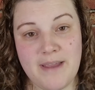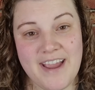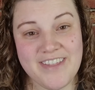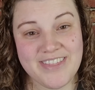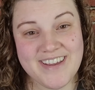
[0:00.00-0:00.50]

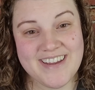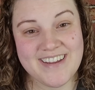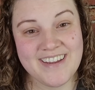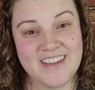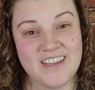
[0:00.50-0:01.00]

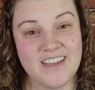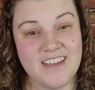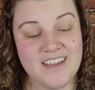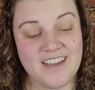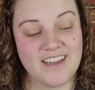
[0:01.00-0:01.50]
mathing,
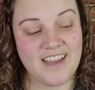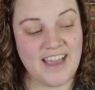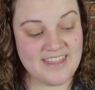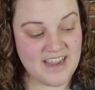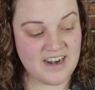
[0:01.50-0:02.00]

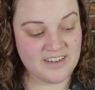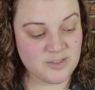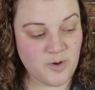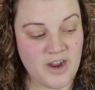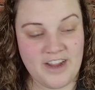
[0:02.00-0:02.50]
and that
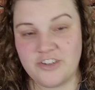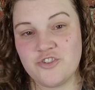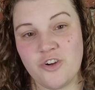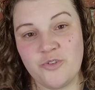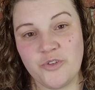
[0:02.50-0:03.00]
is why I
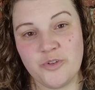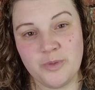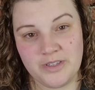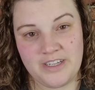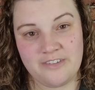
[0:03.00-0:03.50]
struggle to
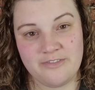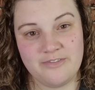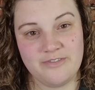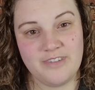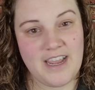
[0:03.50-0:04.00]
believe
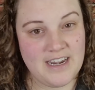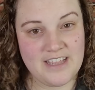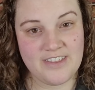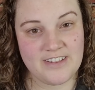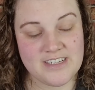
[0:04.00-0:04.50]

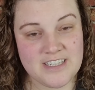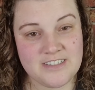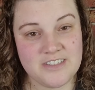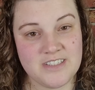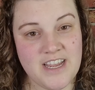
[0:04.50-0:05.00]
anything that
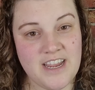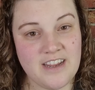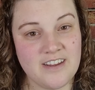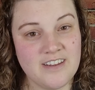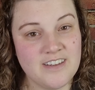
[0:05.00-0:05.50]
Tess is saying